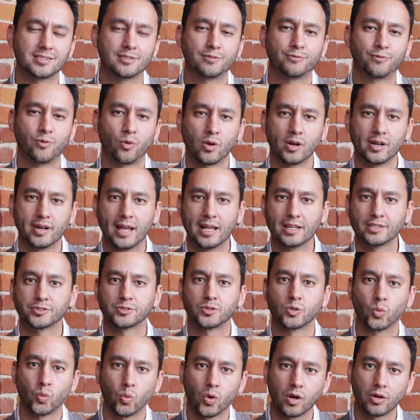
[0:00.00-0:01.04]
a foreign
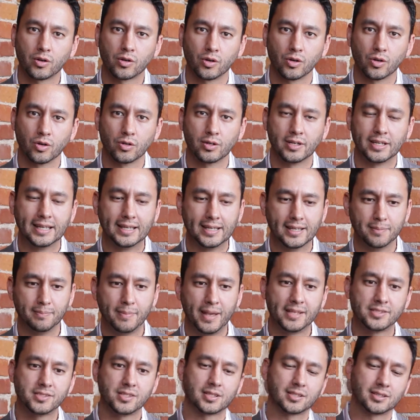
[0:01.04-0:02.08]
national worker in
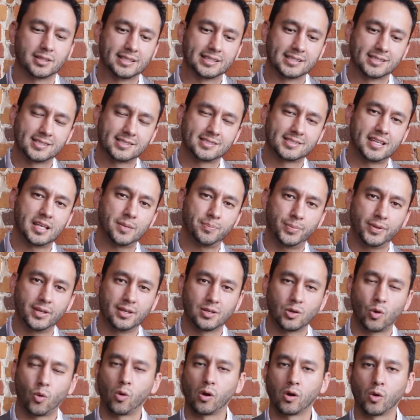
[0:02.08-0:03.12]
basically
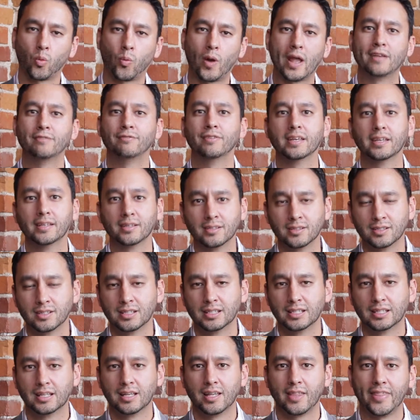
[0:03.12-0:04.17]
skipping or waiving
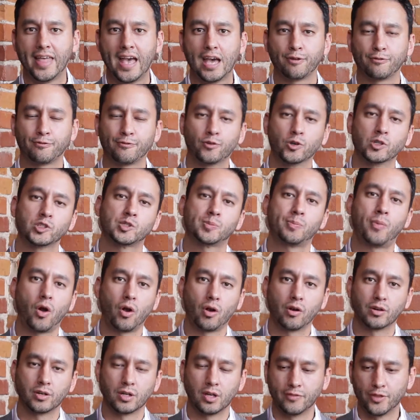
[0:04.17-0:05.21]
that first
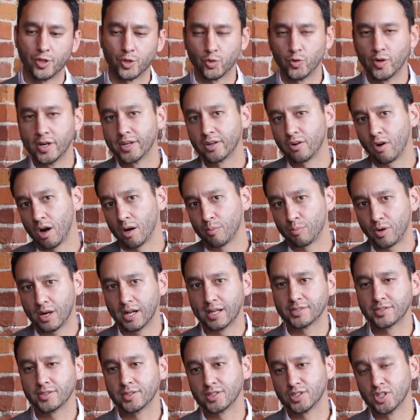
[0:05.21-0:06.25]
part of the green card
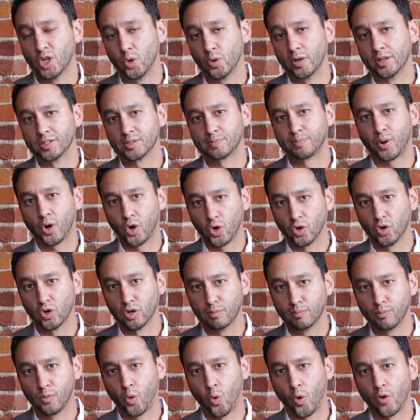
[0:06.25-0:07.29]
process known as
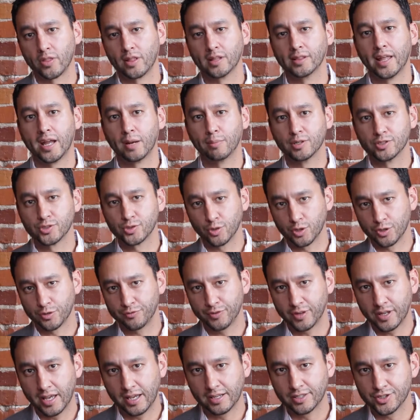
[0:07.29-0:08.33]
PERM or the labor
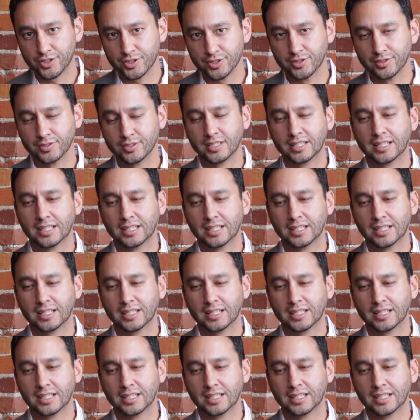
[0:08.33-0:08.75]
certification.